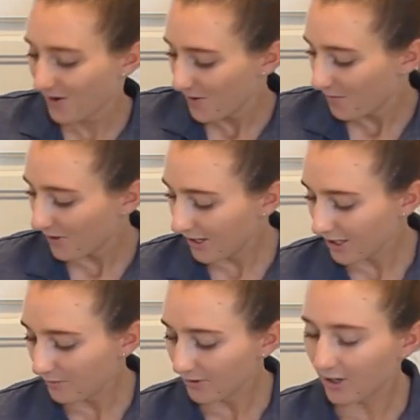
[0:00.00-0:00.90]
When I
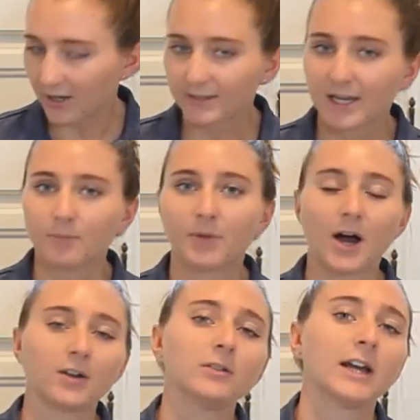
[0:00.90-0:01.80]
come across a
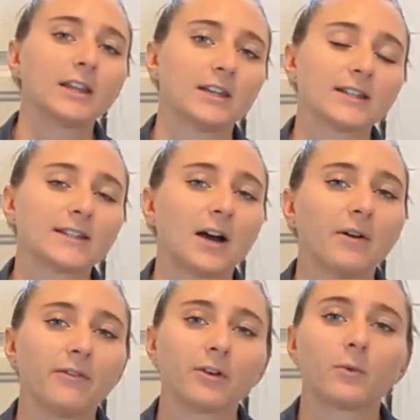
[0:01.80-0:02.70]
bottle like this,
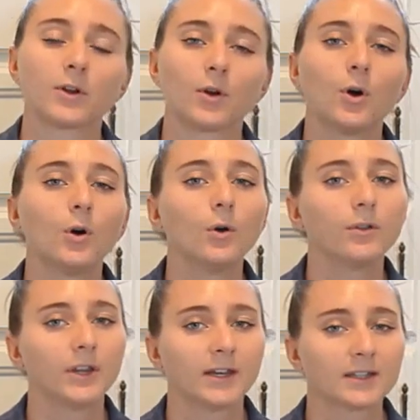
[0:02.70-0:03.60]
however, where the whole
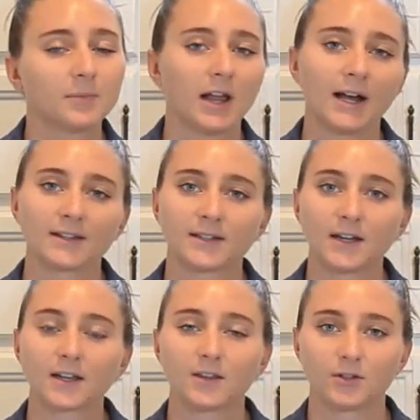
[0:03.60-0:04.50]
thing is
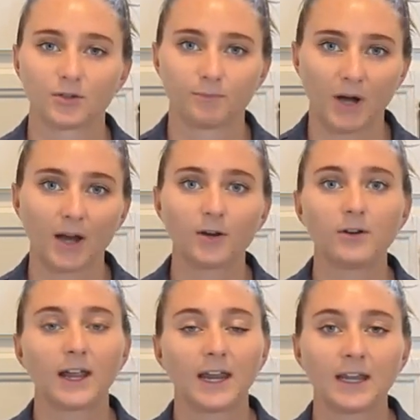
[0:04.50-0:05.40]
plastic, the
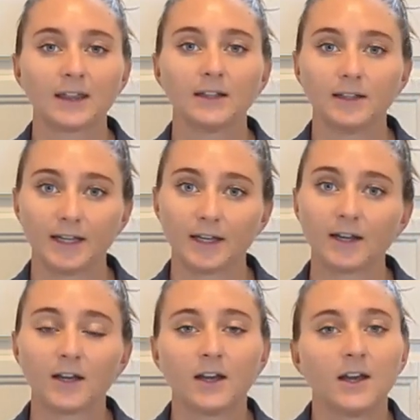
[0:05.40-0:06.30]
bottle and the lid,
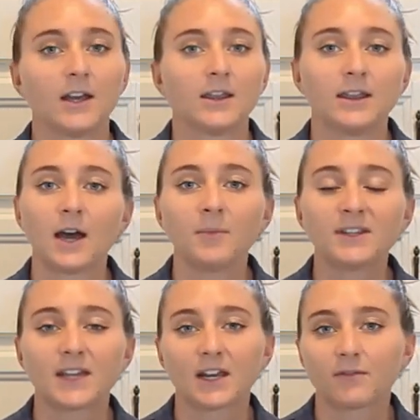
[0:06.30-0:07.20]
that
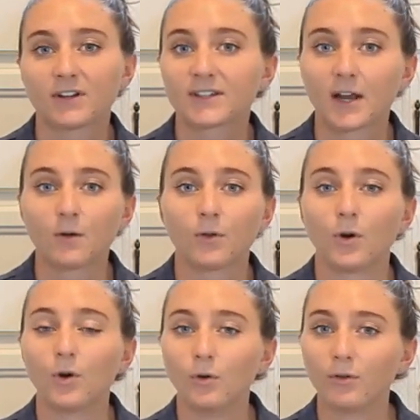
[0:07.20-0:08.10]
means I can recycle the
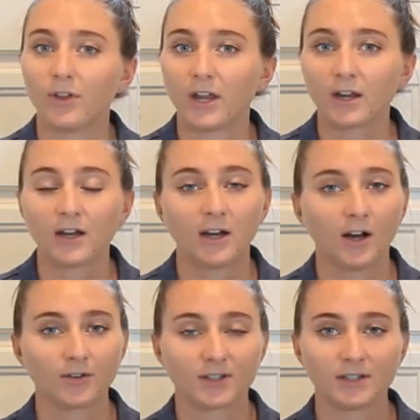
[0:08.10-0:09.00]
whole thing.
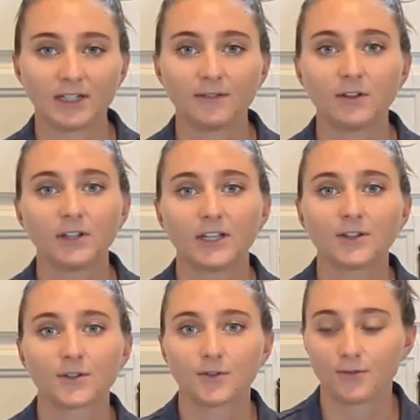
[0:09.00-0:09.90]
I'll just leave the lid
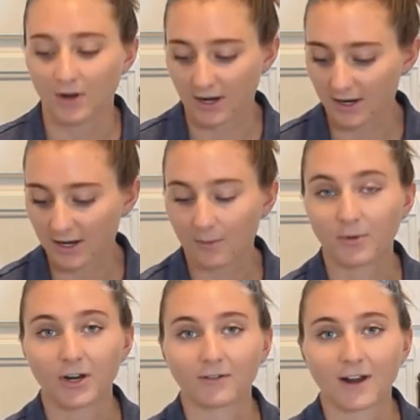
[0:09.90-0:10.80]
screwed on and
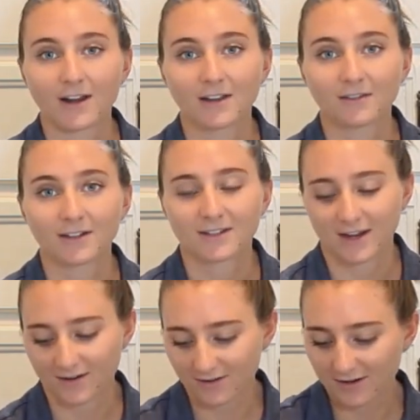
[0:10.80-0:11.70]
put it right in the
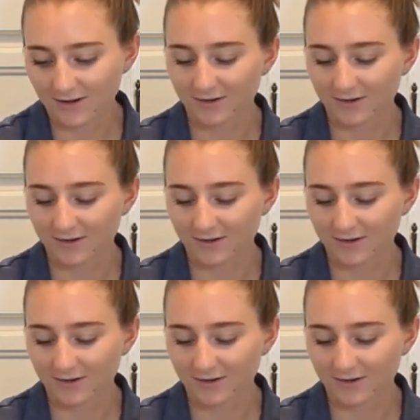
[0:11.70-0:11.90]
recycling.